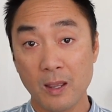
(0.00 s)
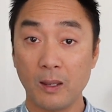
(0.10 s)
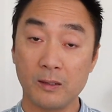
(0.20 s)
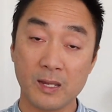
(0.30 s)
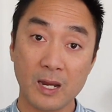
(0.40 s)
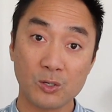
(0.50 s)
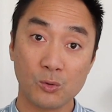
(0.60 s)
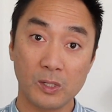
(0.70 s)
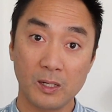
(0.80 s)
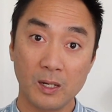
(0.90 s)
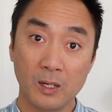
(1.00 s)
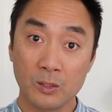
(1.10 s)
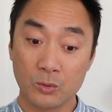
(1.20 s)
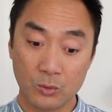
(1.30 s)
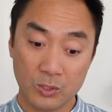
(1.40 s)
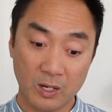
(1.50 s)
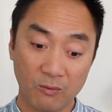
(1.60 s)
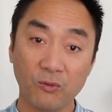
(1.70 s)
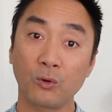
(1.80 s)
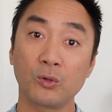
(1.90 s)
is actually to stay
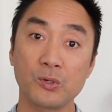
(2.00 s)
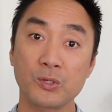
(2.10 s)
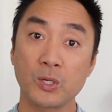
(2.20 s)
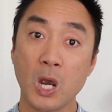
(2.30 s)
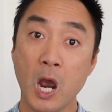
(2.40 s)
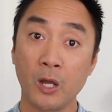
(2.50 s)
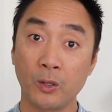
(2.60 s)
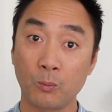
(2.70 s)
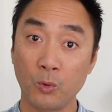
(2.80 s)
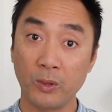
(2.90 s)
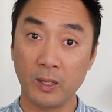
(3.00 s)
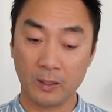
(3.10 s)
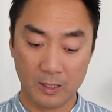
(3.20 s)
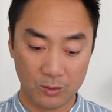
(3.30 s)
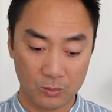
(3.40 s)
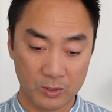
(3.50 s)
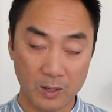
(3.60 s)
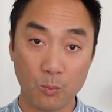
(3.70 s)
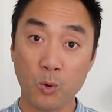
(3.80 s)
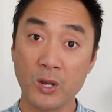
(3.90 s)
focused on our breathing and to
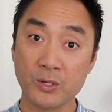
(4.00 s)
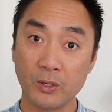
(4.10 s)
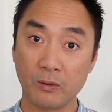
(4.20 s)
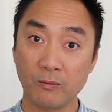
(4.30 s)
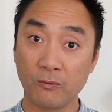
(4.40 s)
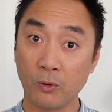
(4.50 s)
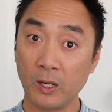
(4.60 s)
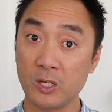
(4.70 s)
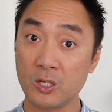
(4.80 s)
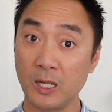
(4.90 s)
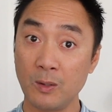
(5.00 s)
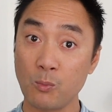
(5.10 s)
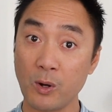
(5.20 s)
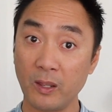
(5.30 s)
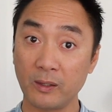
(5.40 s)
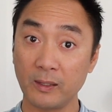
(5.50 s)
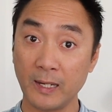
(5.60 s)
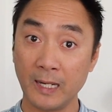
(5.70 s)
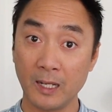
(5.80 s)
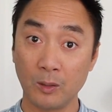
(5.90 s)
stay present for each in-breath
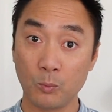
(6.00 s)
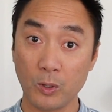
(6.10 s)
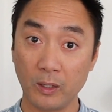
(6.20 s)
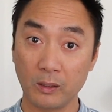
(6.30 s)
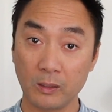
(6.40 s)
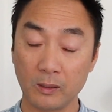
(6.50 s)
and out-breath.